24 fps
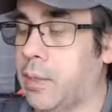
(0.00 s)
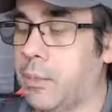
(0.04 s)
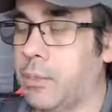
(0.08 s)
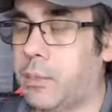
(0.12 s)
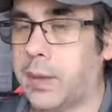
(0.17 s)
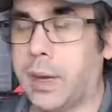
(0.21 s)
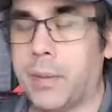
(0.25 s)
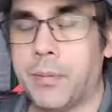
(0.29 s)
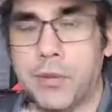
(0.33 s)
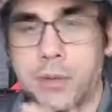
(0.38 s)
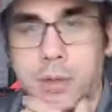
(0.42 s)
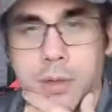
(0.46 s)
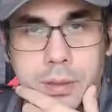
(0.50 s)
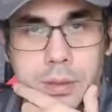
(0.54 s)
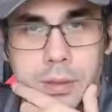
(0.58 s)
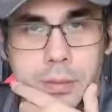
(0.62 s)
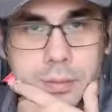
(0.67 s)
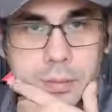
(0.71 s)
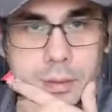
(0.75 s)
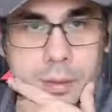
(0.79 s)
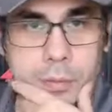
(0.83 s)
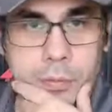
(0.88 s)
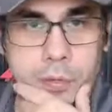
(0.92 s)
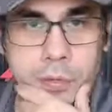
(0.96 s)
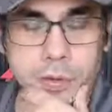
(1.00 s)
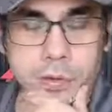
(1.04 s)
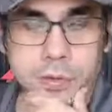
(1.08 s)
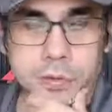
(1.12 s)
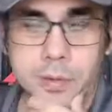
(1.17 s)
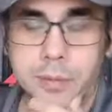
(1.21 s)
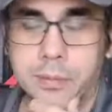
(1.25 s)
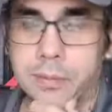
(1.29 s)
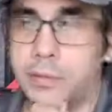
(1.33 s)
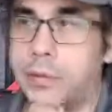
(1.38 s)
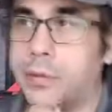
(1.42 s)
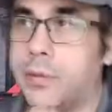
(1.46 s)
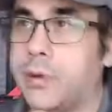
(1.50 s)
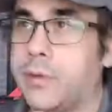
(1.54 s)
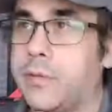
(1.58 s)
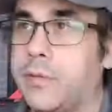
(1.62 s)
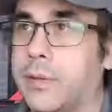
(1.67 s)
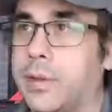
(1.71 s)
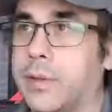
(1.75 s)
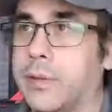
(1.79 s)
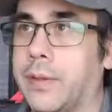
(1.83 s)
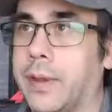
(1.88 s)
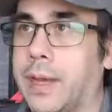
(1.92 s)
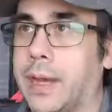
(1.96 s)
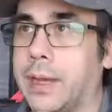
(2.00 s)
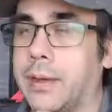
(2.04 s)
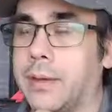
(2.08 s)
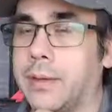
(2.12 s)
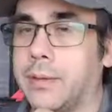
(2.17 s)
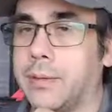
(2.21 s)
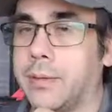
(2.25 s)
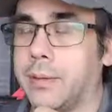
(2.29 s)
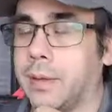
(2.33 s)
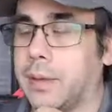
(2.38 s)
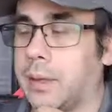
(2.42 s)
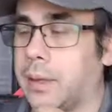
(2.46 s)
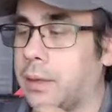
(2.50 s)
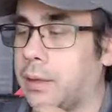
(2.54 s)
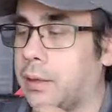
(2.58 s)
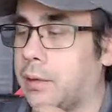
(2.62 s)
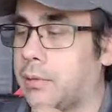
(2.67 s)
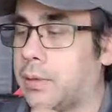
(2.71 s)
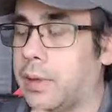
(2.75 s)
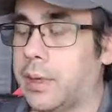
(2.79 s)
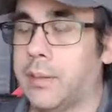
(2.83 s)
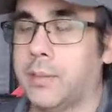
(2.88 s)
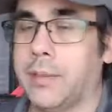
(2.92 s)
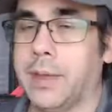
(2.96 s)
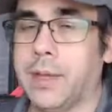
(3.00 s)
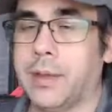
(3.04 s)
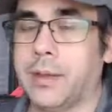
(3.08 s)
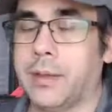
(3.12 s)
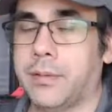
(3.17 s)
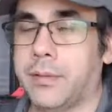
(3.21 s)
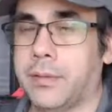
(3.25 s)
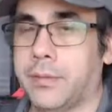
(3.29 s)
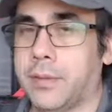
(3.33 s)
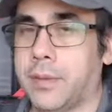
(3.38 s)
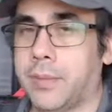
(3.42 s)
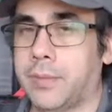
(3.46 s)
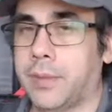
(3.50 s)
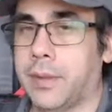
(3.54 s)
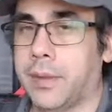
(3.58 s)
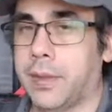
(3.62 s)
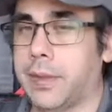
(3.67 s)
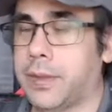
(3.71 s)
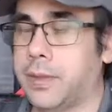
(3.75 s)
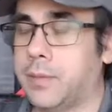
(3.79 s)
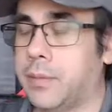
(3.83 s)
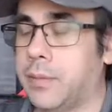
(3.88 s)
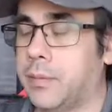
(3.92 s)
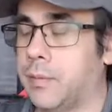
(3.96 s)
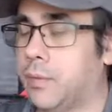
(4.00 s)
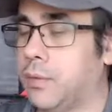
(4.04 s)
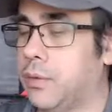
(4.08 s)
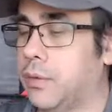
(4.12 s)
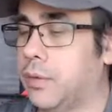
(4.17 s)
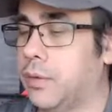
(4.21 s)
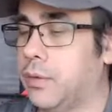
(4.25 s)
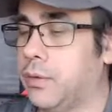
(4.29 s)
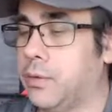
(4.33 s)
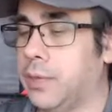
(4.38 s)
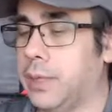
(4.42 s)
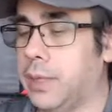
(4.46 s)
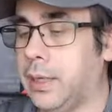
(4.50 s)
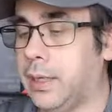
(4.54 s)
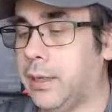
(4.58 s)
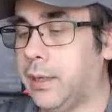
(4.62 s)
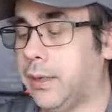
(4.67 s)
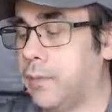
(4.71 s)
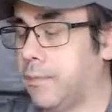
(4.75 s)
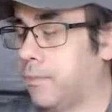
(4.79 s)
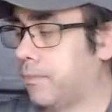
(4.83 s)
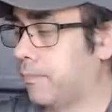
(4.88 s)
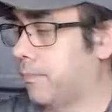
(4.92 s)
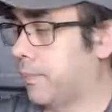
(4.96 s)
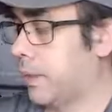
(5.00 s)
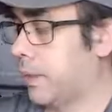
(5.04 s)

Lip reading: But I'm going to improve on that, try to make something a little bit more unique.